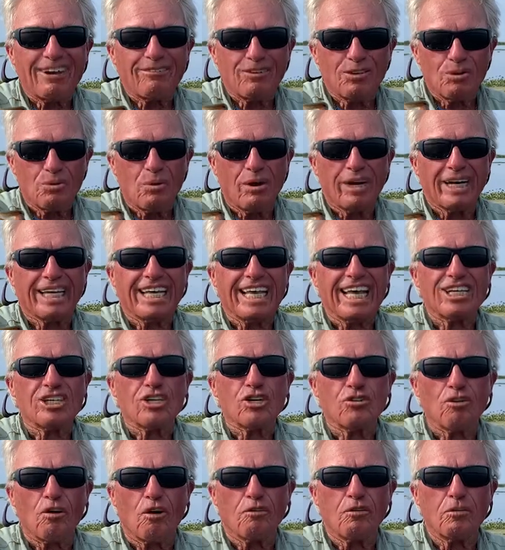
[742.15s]
If you want to catch a
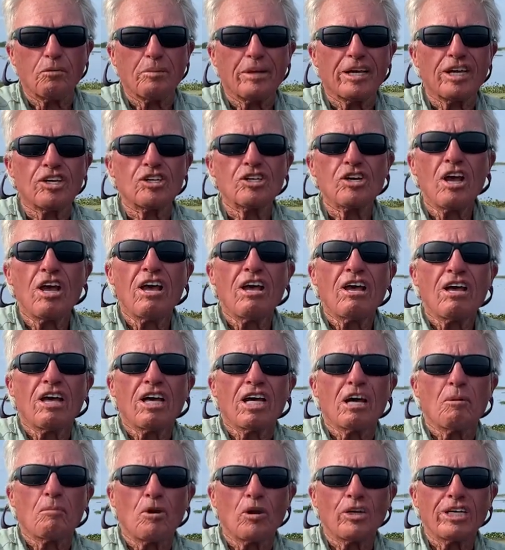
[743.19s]
trophy fish,
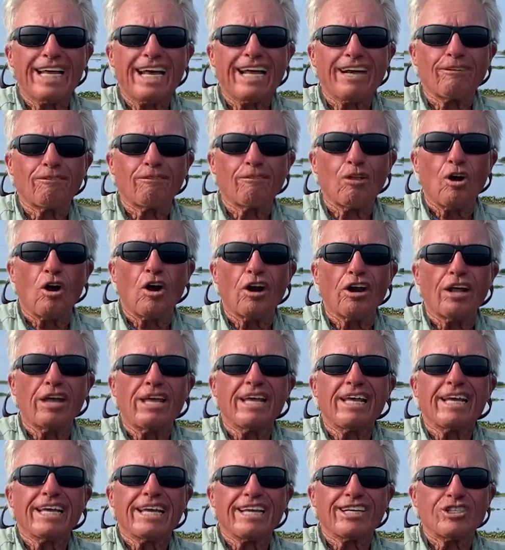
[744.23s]
come on down to Florida,
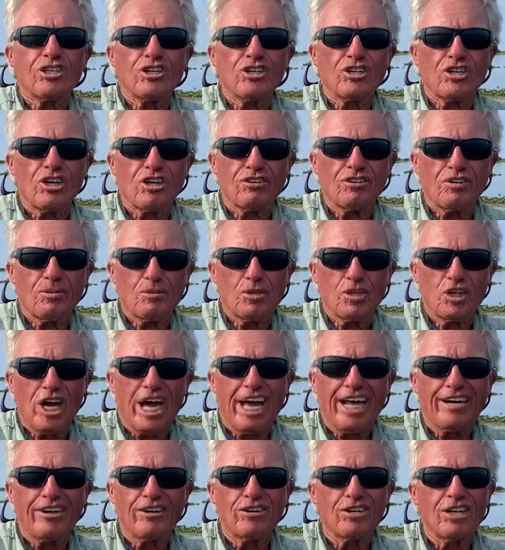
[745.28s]
get yourself some
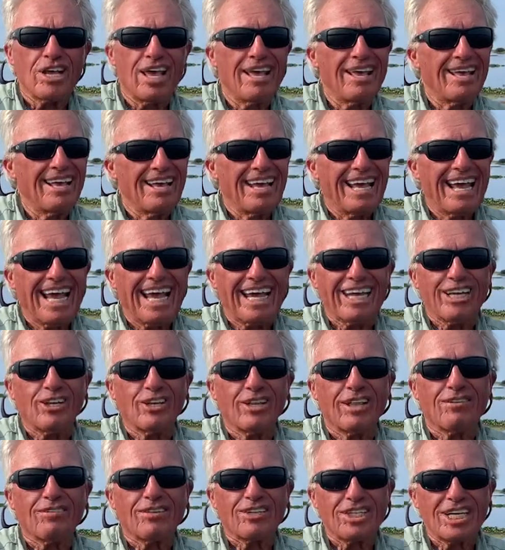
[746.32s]
shiners. Hey, you'll
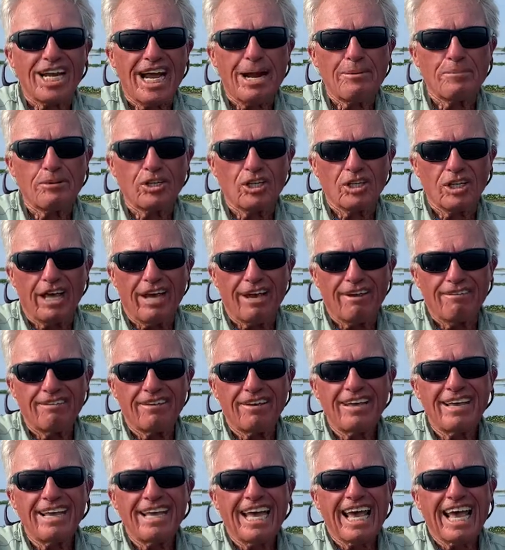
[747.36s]
have the time of your life.
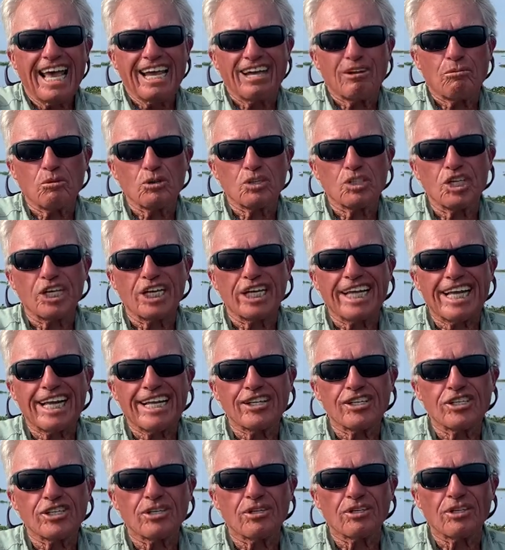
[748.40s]
Hey, we'll see you
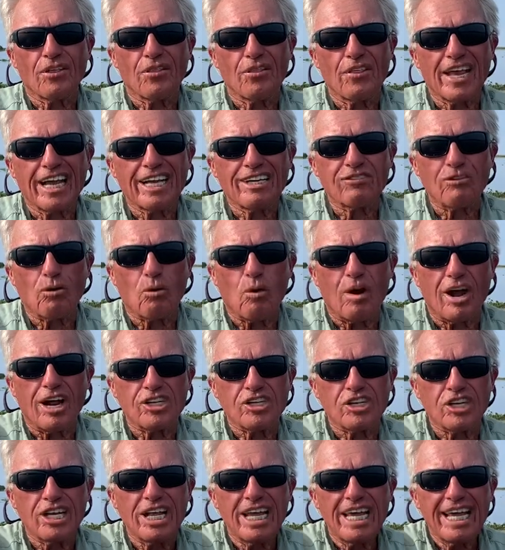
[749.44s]
again soon. And thanks for
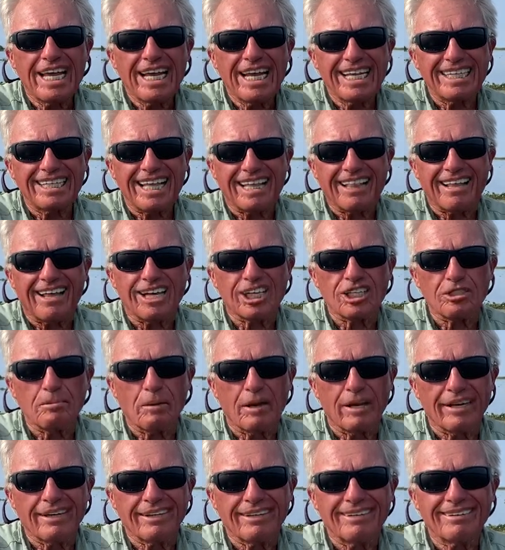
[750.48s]
watching. Hit that likes
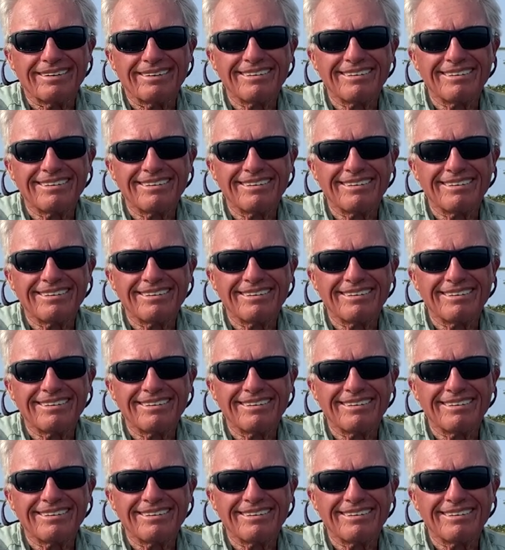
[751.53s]
button.